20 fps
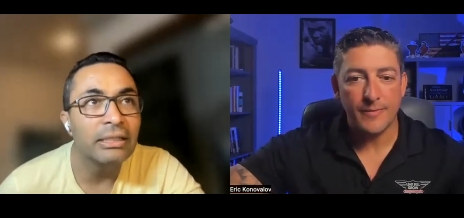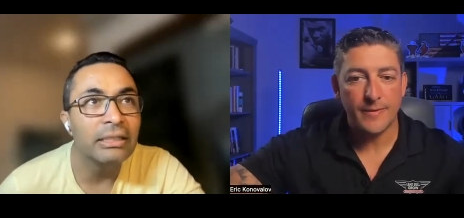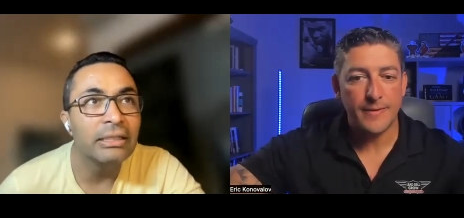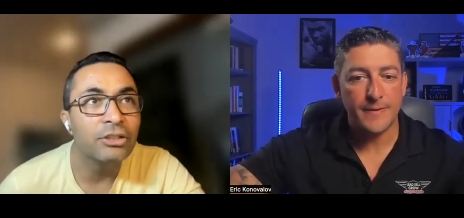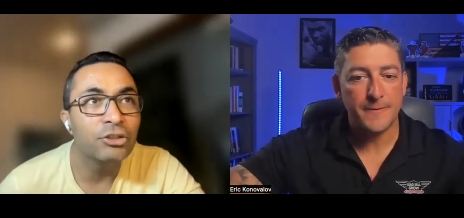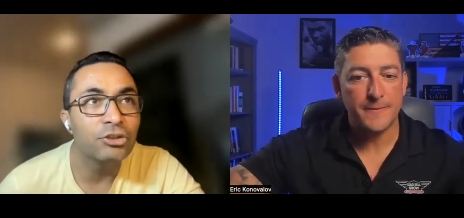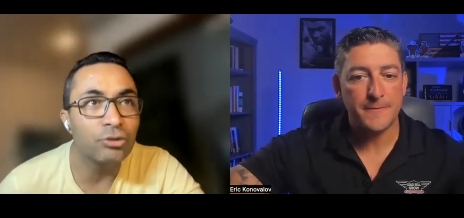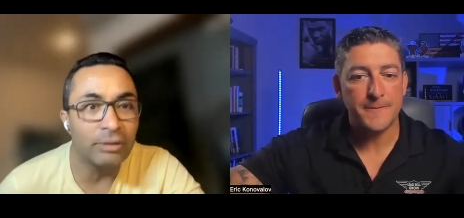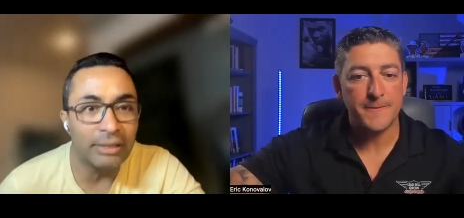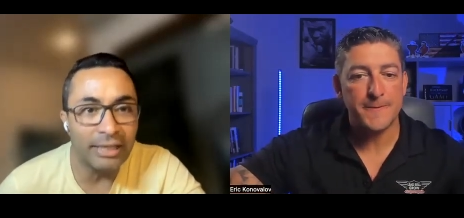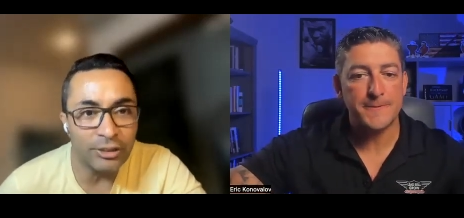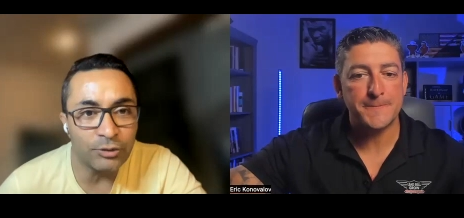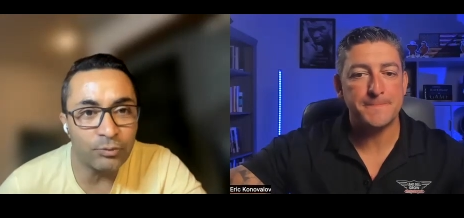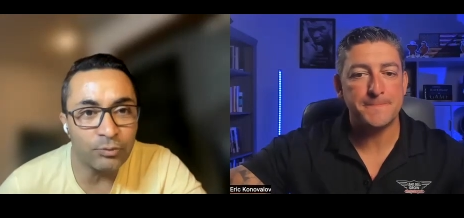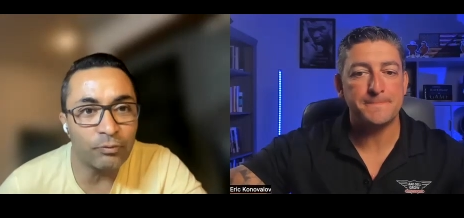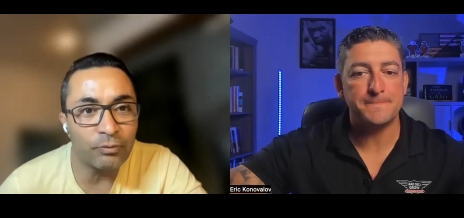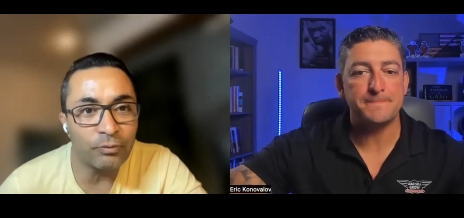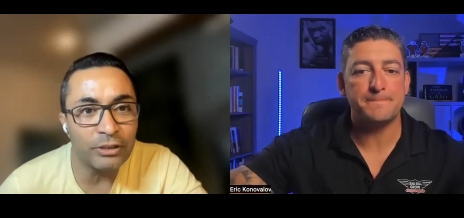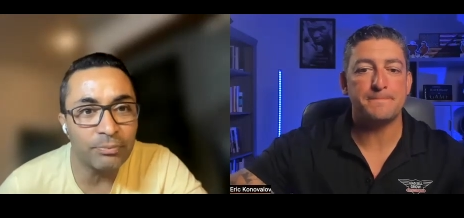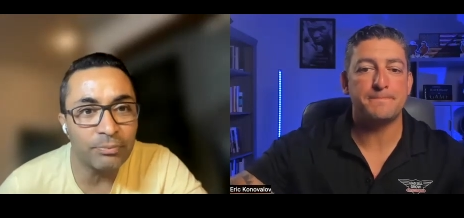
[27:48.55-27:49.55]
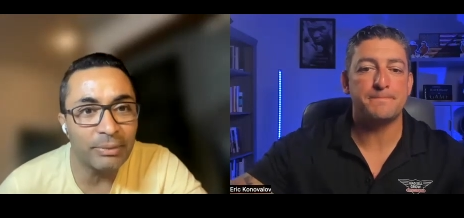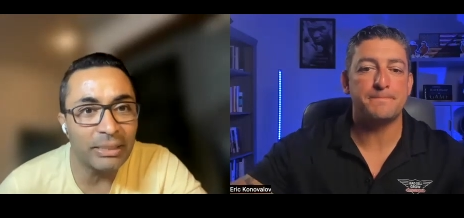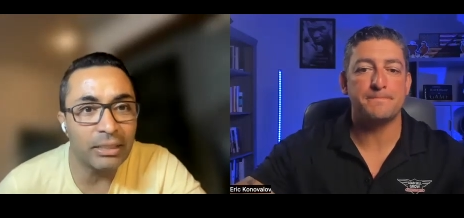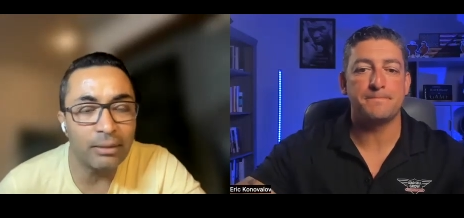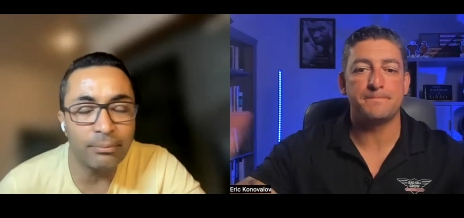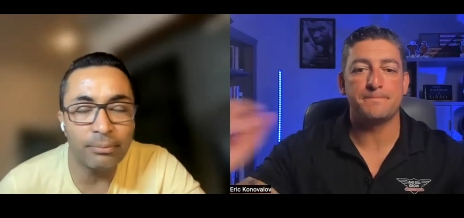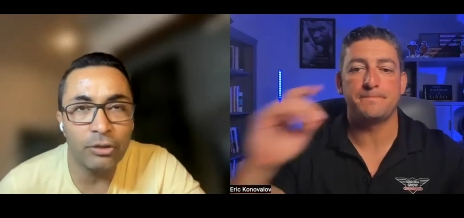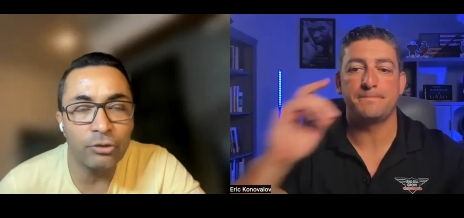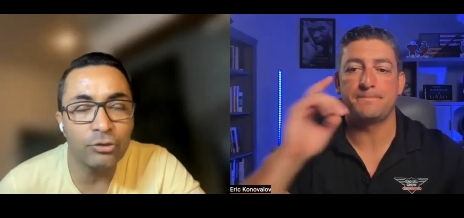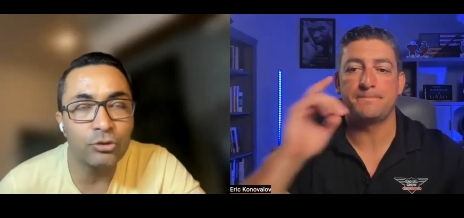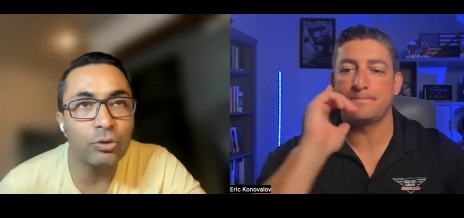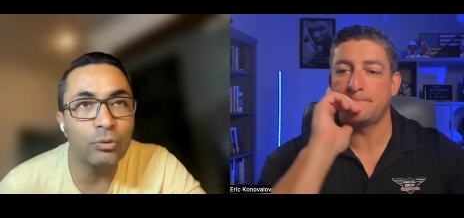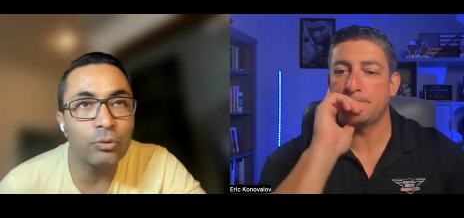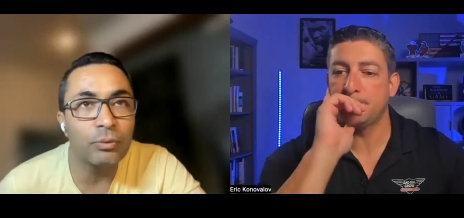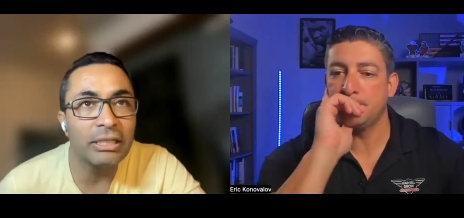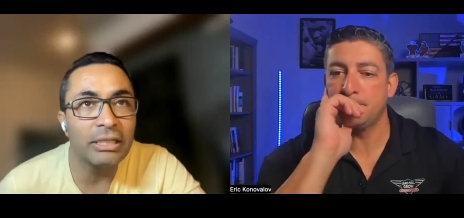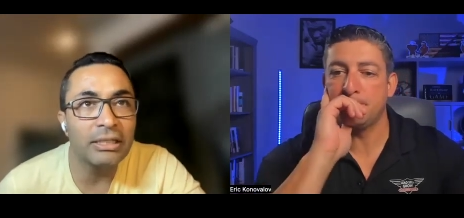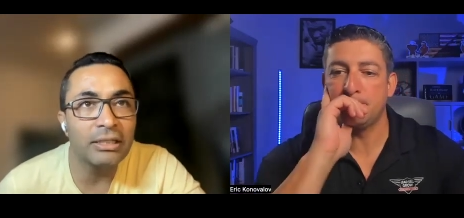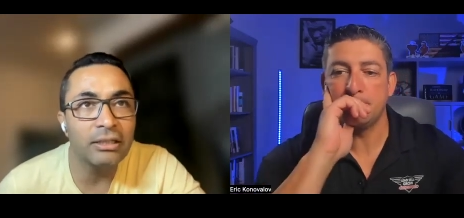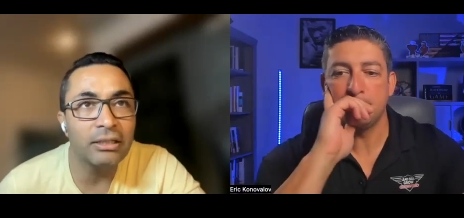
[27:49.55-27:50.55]
Speaker 1: So that's what we speak about. So
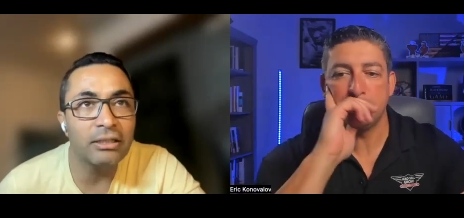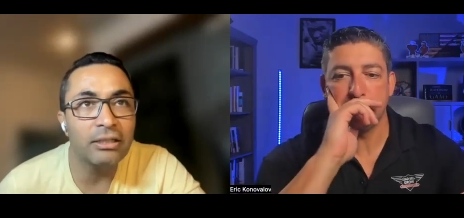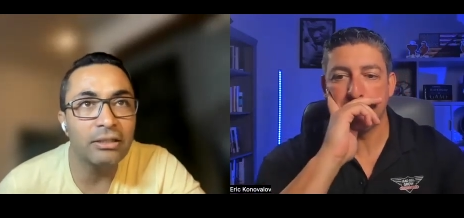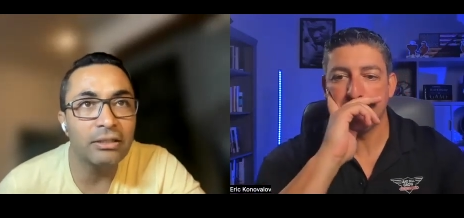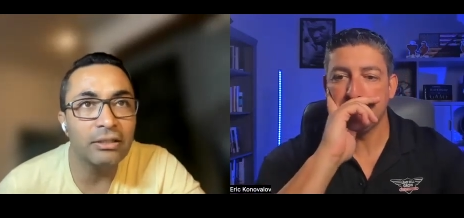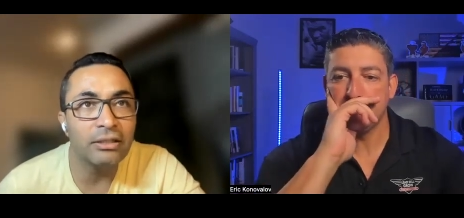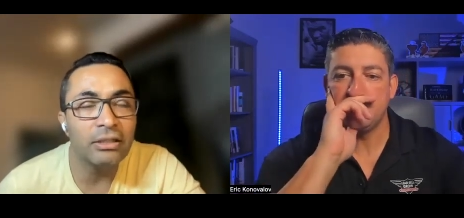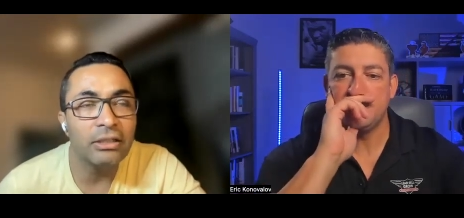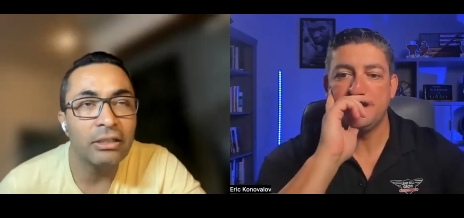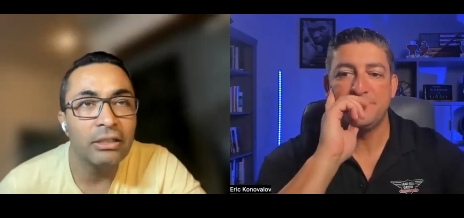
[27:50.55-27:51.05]
we